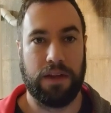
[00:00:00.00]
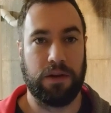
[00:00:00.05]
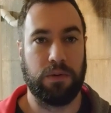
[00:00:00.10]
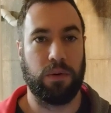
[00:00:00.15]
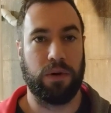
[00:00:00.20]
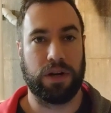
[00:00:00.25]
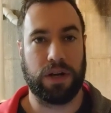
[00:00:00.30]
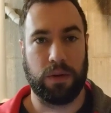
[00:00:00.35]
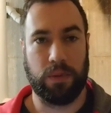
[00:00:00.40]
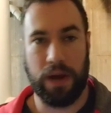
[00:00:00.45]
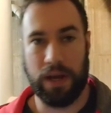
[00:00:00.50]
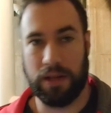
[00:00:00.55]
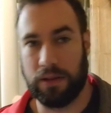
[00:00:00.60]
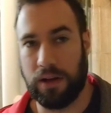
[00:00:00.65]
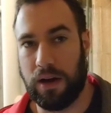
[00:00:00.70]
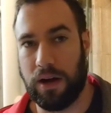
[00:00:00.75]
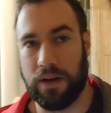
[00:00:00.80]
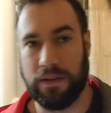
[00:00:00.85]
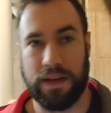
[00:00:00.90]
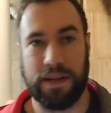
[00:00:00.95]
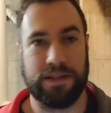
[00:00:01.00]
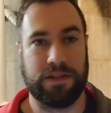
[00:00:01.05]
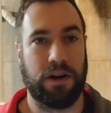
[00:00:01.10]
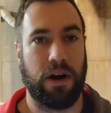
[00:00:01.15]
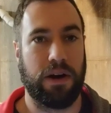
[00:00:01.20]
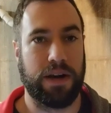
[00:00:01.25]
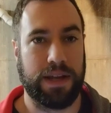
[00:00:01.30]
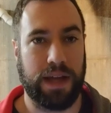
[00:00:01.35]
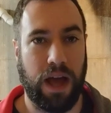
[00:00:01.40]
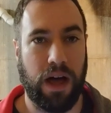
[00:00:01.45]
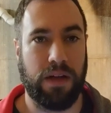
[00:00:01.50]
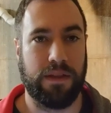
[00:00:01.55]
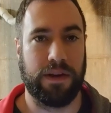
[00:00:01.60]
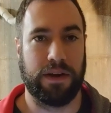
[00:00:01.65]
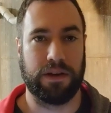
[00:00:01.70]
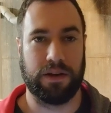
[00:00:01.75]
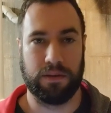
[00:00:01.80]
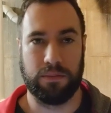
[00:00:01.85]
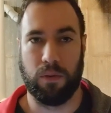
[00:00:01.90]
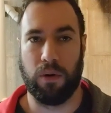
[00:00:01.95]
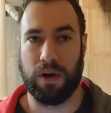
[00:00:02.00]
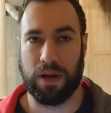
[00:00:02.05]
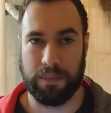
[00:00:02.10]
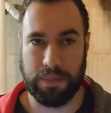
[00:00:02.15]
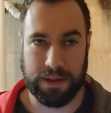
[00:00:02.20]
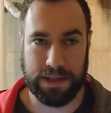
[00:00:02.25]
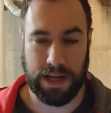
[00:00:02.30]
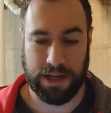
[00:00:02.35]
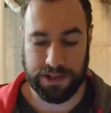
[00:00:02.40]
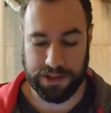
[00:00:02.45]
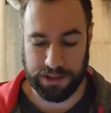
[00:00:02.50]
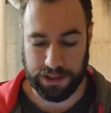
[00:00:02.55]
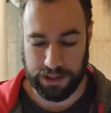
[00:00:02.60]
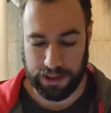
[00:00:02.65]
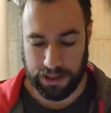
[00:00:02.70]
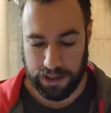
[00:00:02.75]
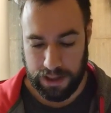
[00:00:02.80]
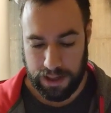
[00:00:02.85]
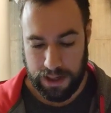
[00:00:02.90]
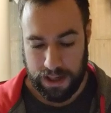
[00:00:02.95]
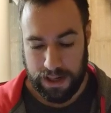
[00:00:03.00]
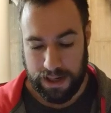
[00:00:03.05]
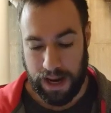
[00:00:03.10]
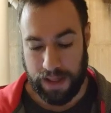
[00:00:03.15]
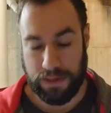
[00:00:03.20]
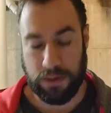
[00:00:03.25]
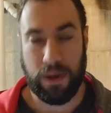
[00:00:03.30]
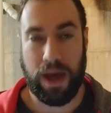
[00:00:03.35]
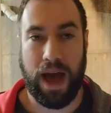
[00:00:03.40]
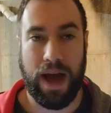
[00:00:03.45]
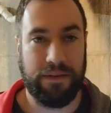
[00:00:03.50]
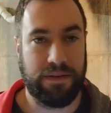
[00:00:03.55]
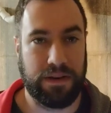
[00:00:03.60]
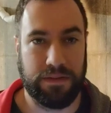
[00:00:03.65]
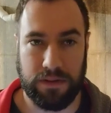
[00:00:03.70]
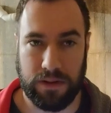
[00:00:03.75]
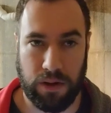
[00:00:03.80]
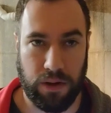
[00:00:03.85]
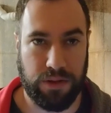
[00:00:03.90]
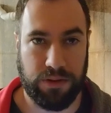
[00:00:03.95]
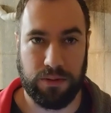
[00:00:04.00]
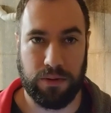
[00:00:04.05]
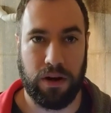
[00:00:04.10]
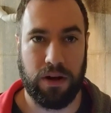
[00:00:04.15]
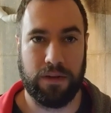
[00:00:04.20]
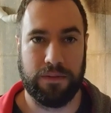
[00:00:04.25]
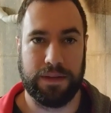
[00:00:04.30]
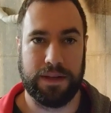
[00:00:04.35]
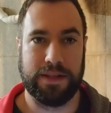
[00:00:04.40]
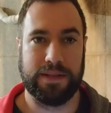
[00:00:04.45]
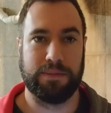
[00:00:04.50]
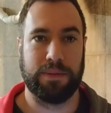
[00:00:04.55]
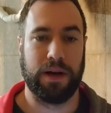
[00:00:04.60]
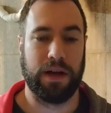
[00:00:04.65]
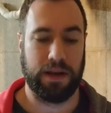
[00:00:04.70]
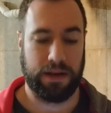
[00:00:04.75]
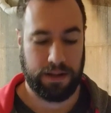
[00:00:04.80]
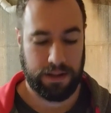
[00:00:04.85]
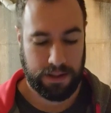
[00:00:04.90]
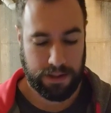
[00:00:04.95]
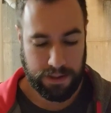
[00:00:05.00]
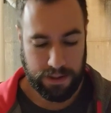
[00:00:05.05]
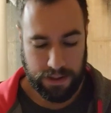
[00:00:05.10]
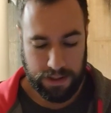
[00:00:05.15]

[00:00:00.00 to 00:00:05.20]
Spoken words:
You work your way along, and it's an RDL, then a good morning, potentially. Not that you have to even go through all of these, but